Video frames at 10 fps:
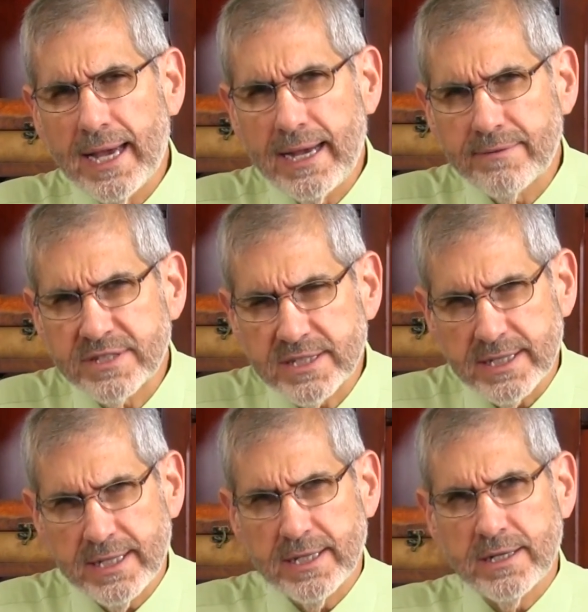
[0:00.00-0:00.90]
have
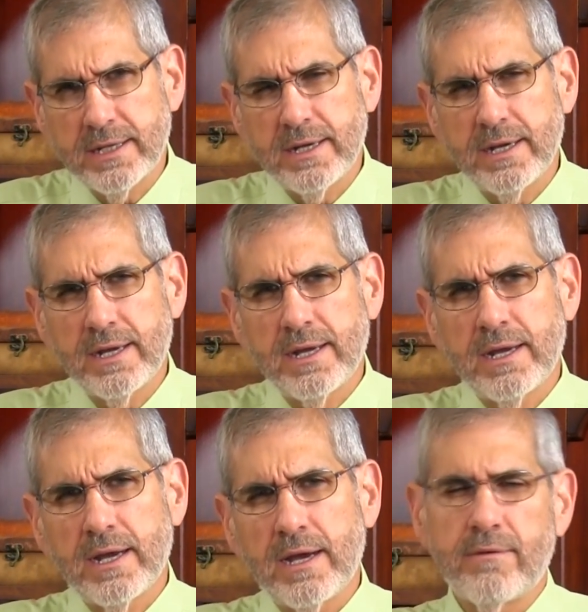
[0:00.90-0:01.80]
sinned
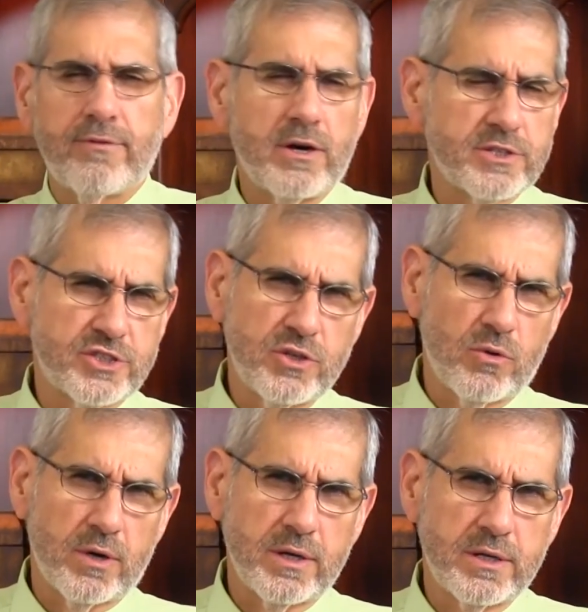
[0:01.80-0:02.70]
and fall
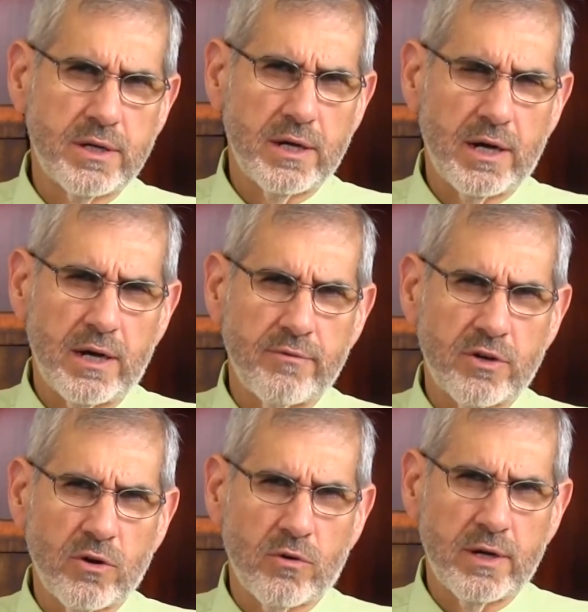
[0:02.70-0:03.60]
short of the
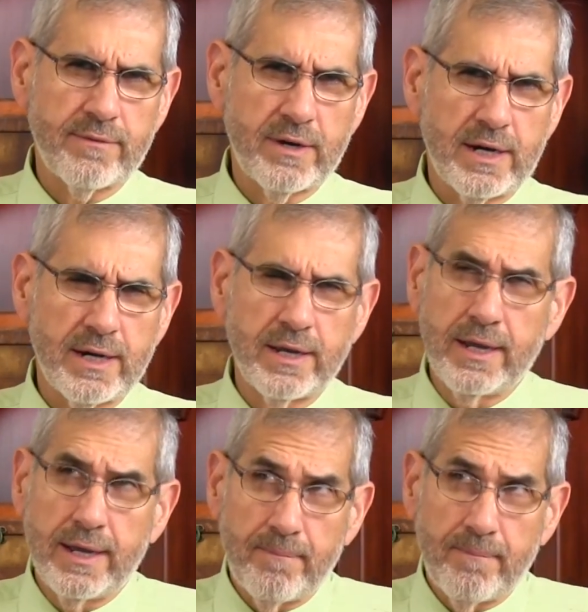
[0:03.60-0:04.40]
glory of God